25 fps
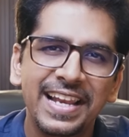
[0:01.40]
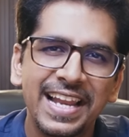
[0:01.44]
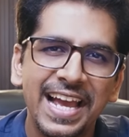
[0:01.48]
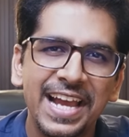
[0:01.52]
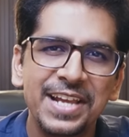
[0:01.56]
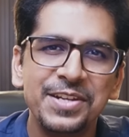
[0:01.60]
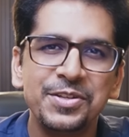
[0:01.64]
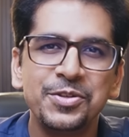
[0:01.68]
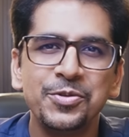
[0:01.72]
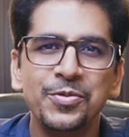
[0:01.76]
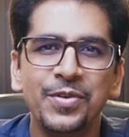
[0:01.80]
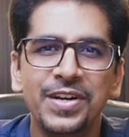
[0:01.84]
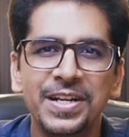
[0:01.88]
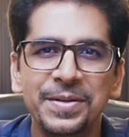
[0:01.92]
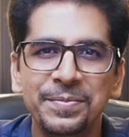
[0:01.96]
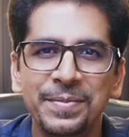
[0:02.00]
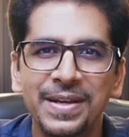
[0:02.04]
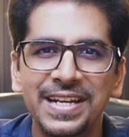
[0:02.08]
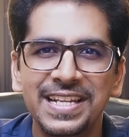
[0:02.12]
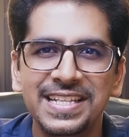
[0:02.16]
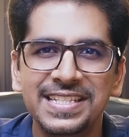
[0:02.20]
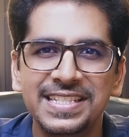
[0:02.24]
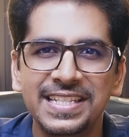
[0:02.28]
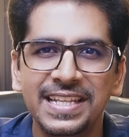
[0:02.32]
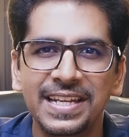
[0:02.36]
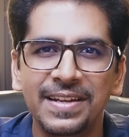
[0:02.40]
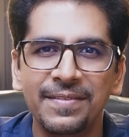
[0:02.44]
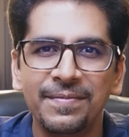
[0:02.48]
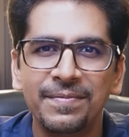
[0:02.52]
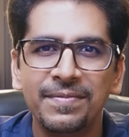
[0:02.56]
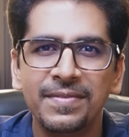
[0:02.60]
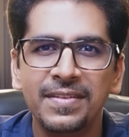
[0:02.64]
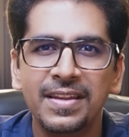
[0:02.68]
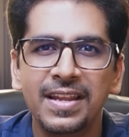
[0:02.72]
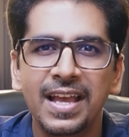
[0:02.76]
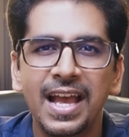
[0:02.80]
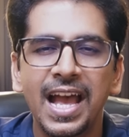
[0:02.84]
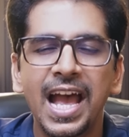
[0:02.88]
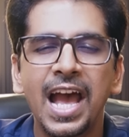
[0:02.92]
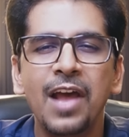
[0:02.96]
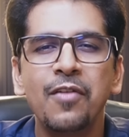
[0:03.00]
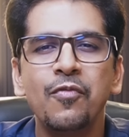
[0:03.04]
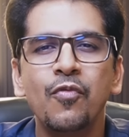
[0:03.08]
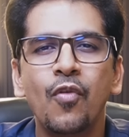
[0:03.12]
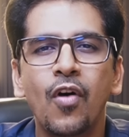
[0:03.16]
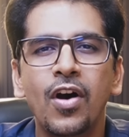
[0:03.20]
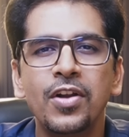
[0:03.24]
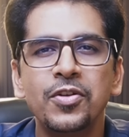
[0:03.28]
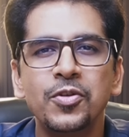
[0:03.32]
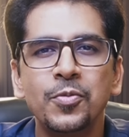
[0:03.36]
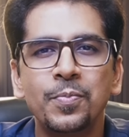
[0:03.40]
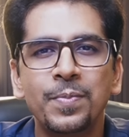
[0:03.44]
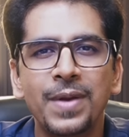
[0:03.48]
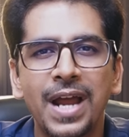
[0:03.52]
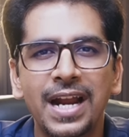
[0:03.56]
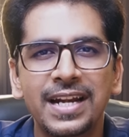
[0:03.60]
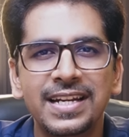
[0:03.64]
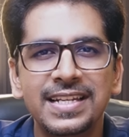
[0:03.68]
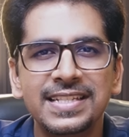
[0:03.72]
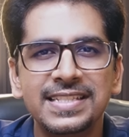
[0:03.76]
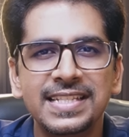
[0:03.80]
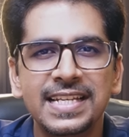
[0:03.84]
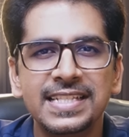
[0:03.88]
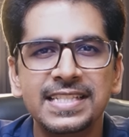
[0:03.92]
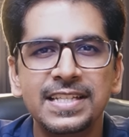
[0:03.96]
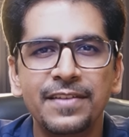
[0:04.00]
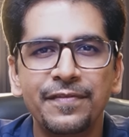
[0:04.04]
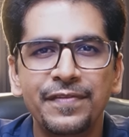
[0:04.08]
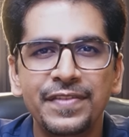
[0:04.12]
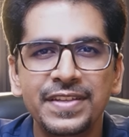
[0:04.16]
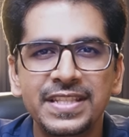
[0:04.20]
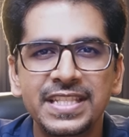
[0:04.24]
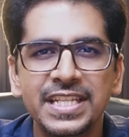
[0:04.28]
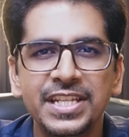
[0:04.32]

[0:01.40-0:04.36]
inclined toward medicine and want to practice as a